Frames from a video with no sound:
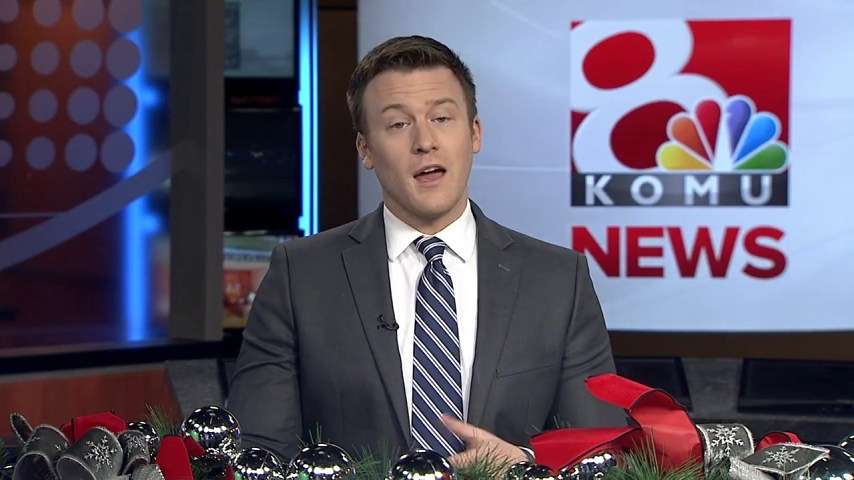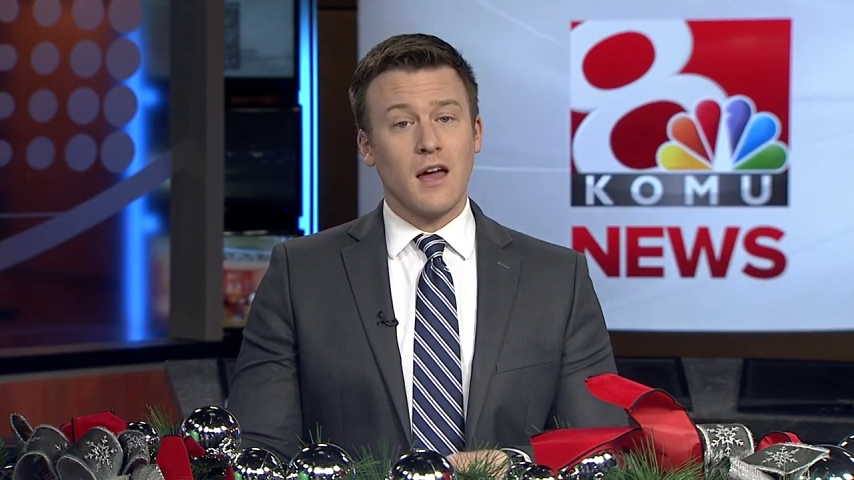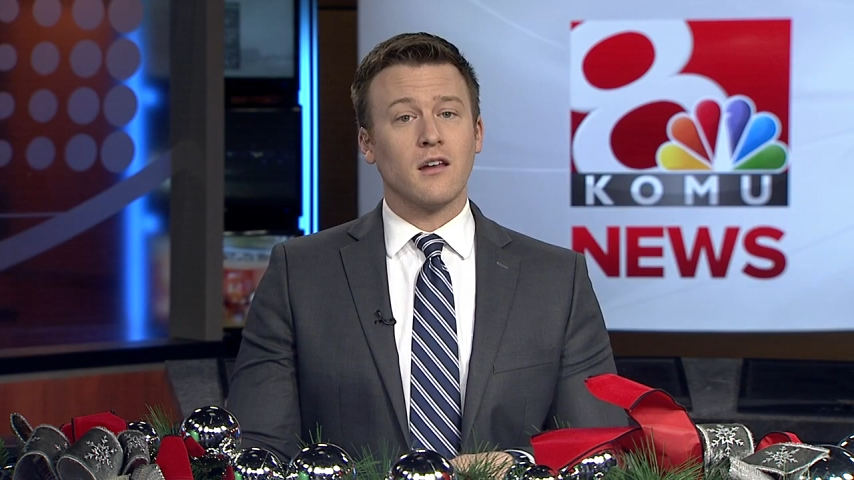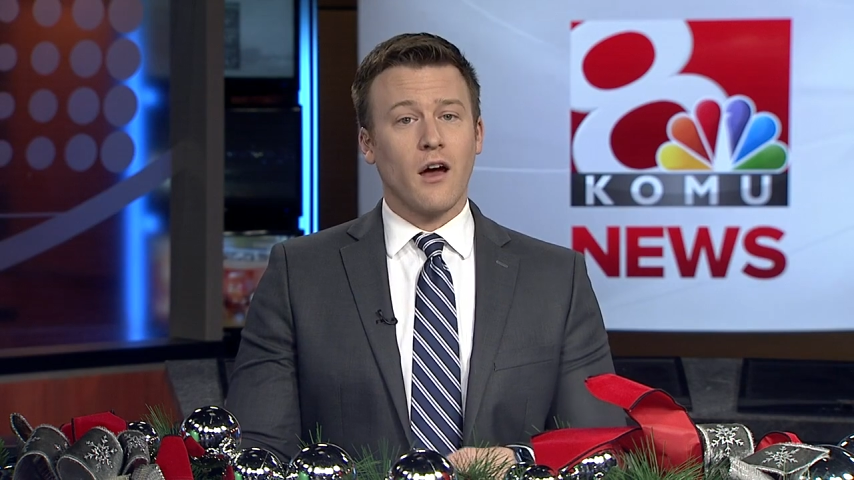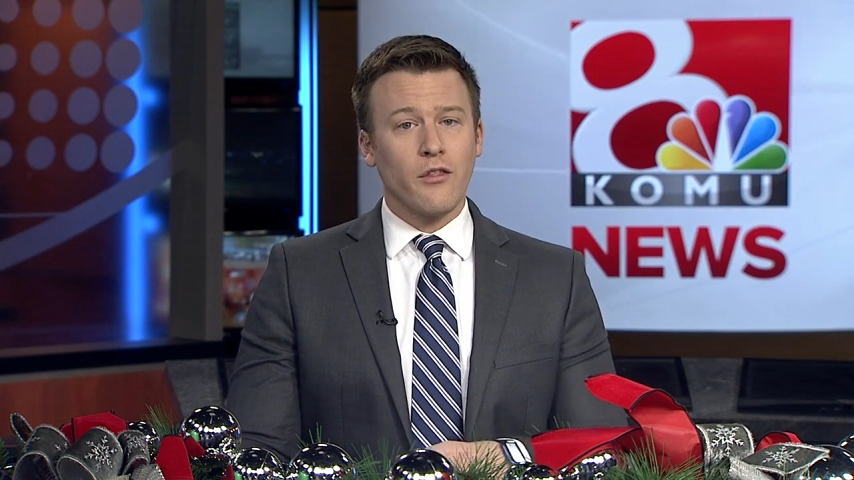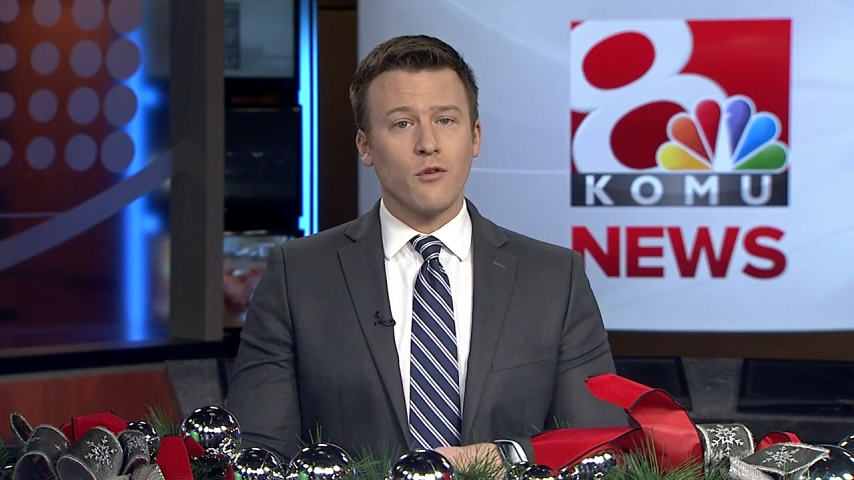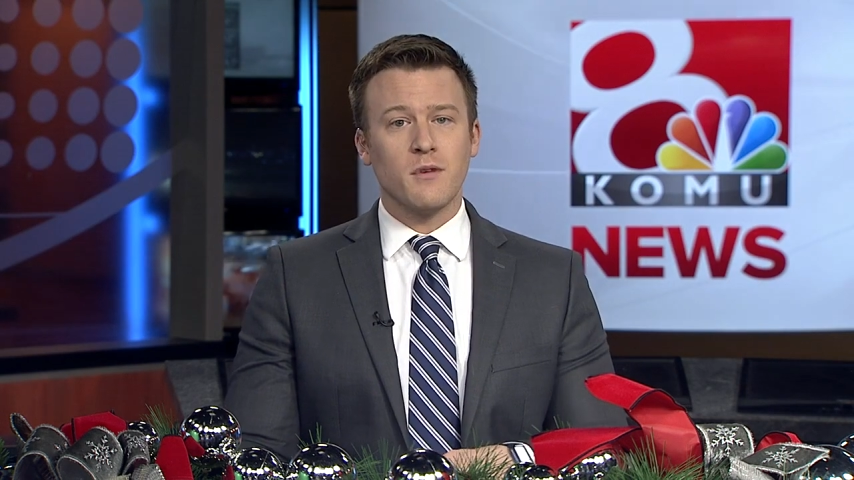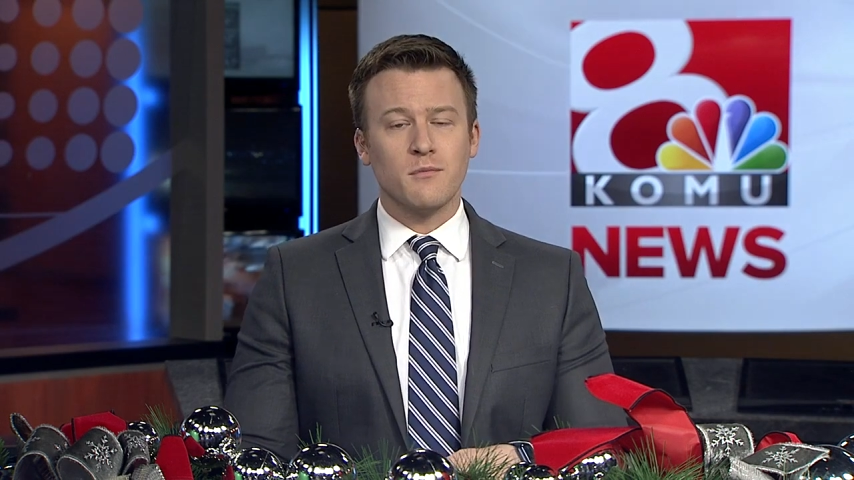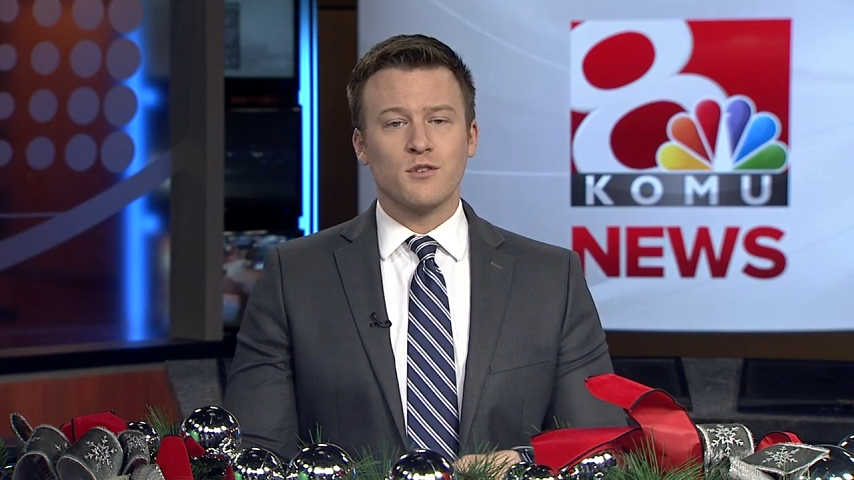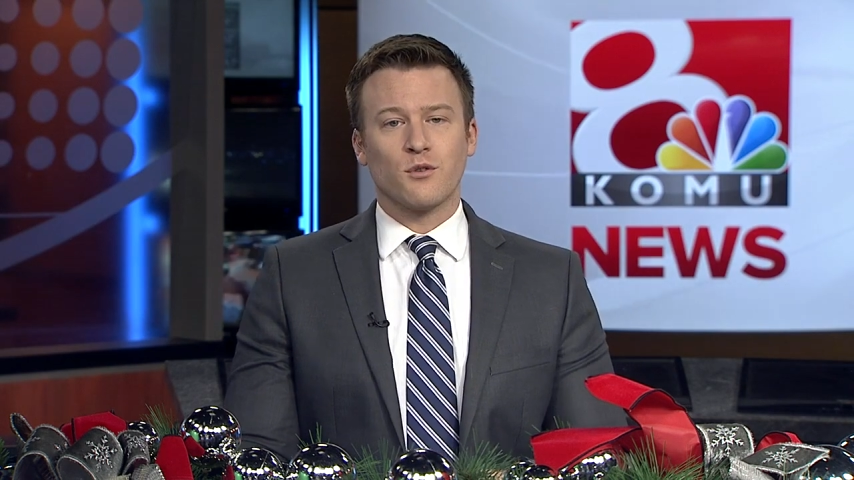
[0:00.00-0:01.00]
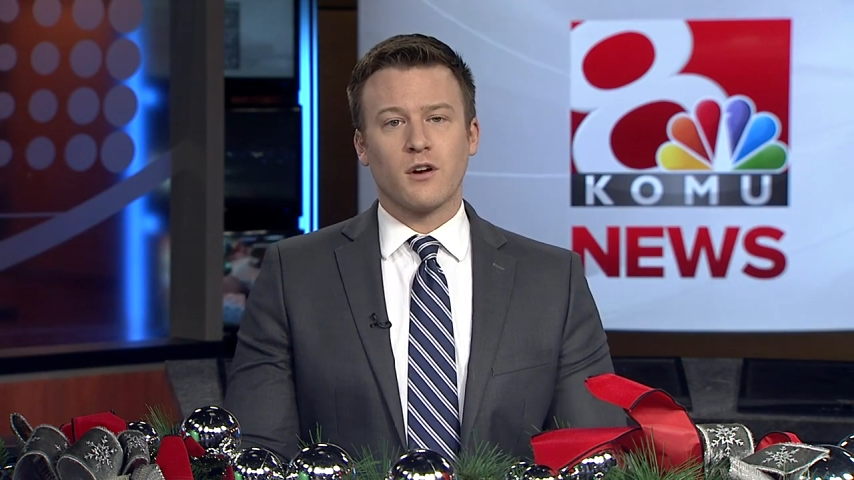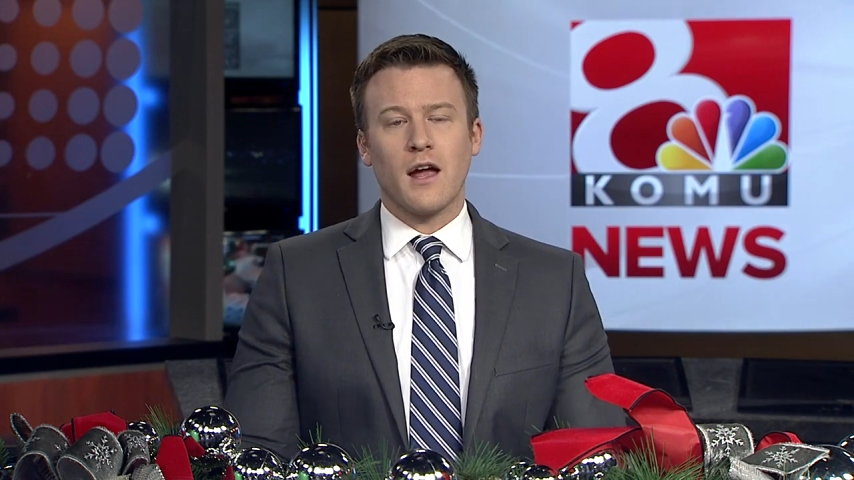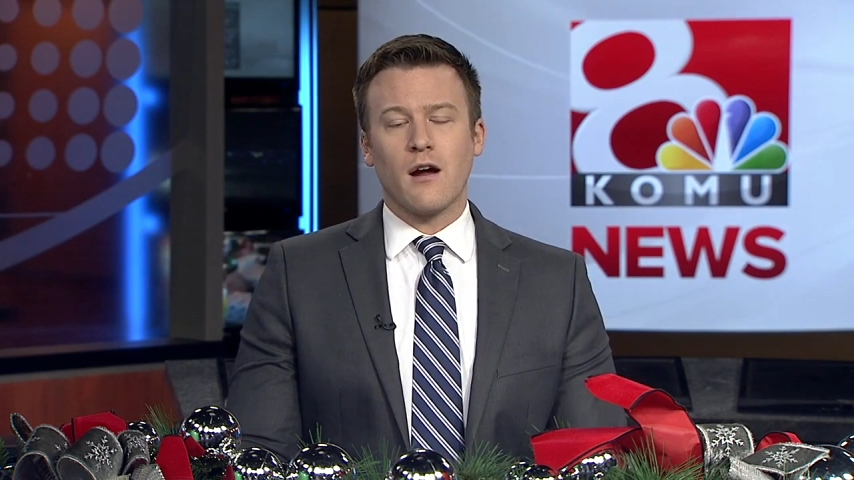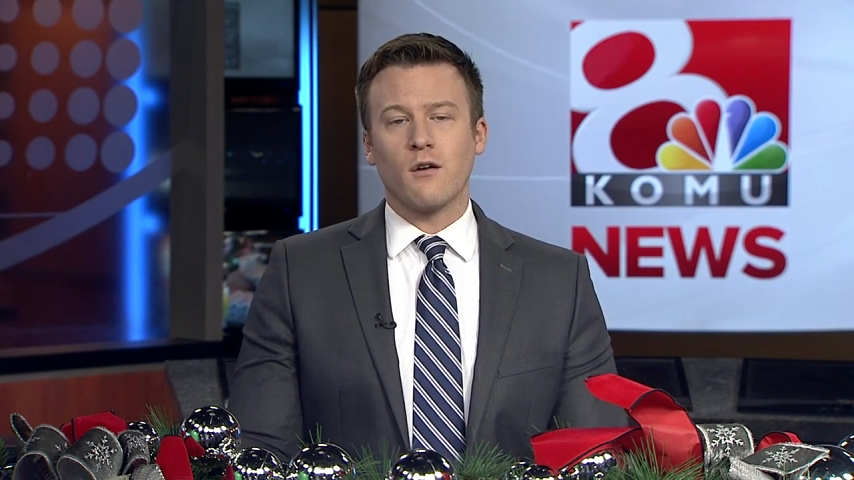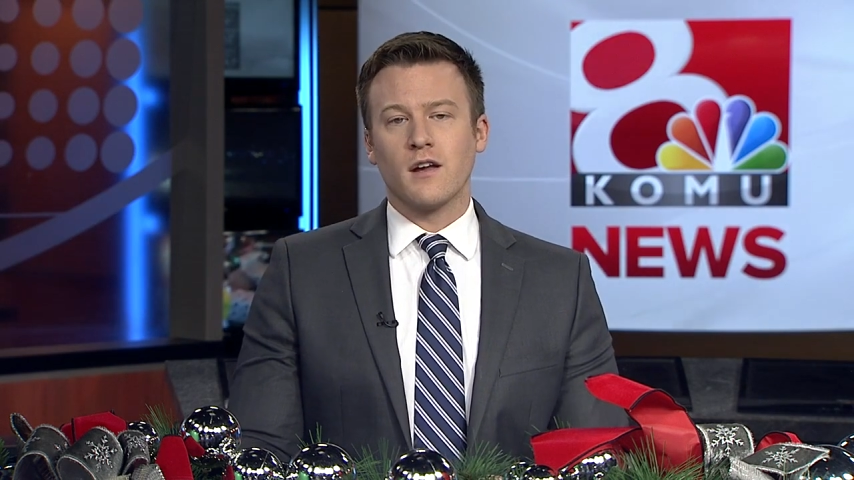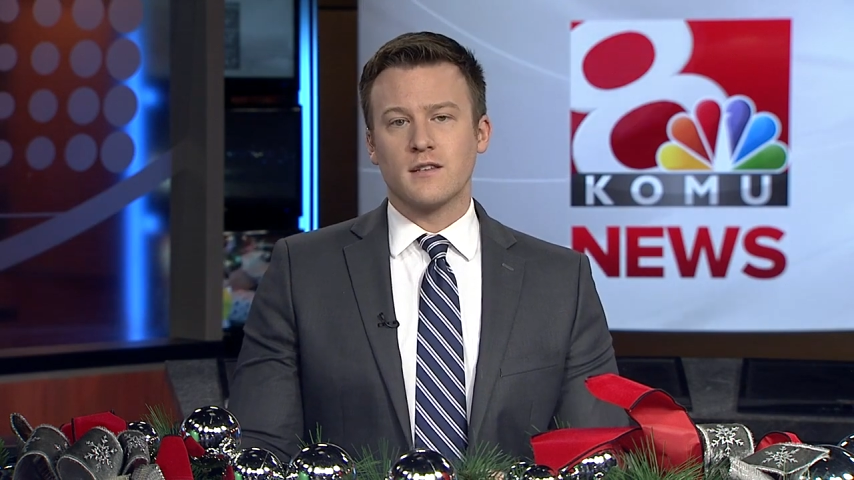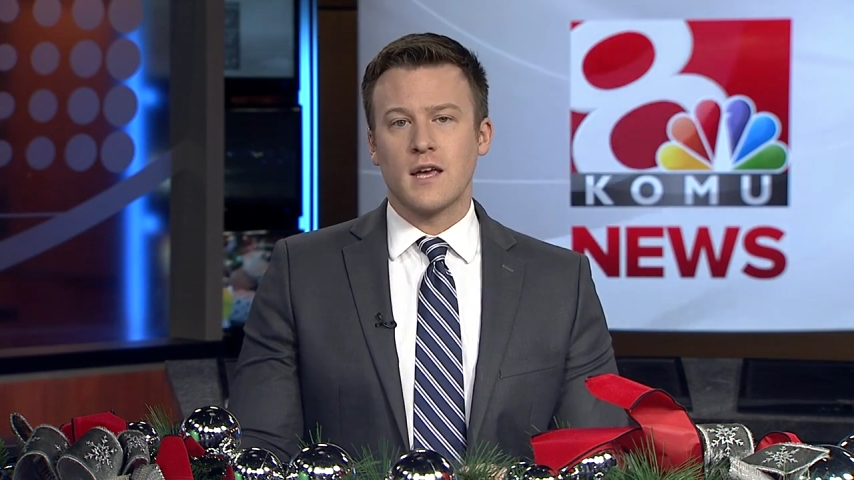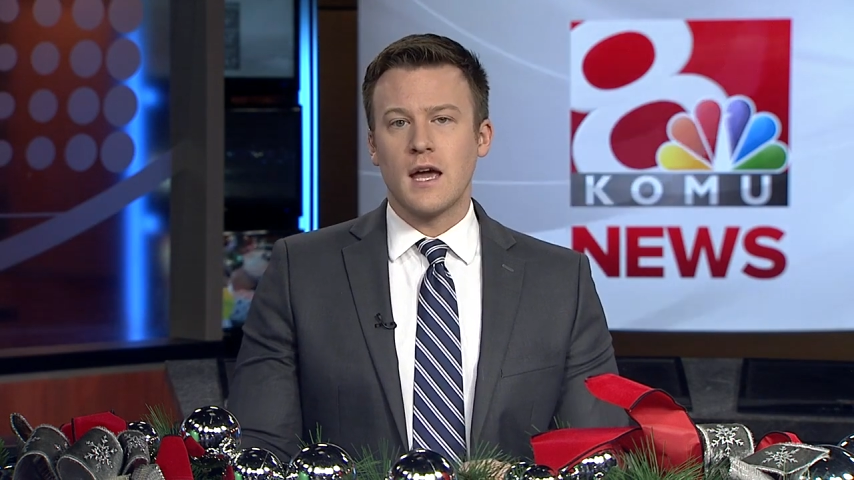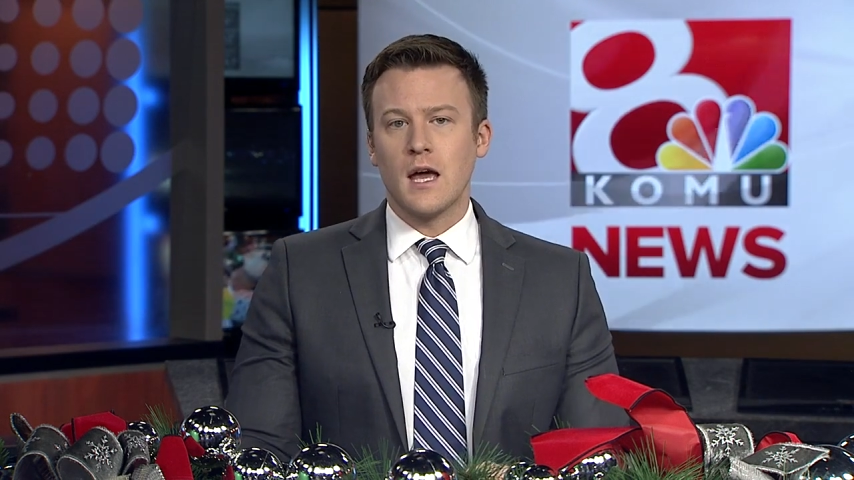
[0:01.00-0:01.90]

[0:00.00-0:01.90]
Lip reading: and other mid-Missouri areas.